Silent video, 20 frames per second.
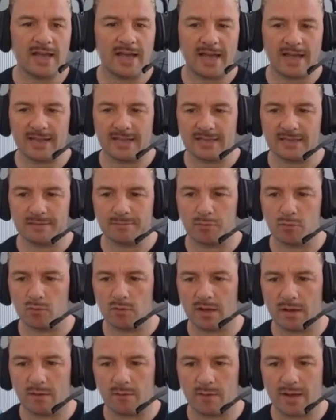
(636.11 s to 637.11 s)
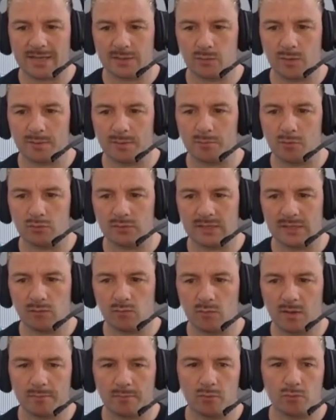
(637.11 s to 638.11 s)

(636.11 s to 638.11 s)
and as one pulls in, one